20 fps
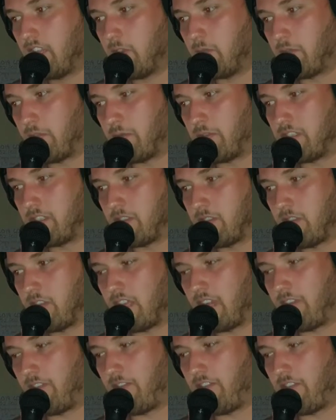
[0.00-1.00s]
You probably saw
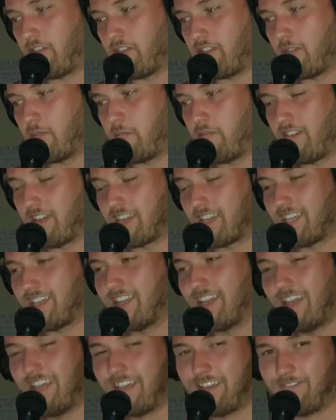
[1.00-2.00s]
that if you're on the
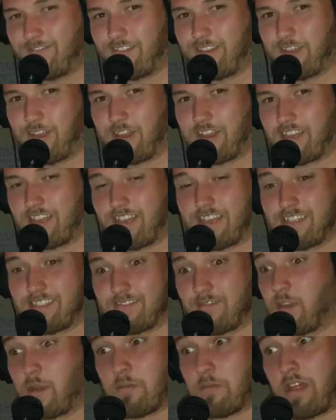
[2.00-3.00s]
fucking video
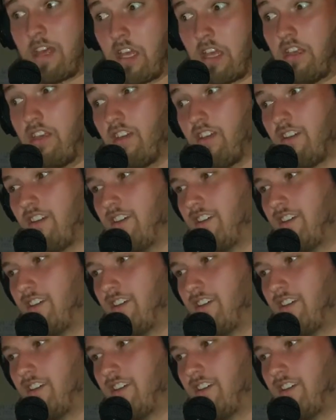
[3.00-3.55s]
cast when I'm like,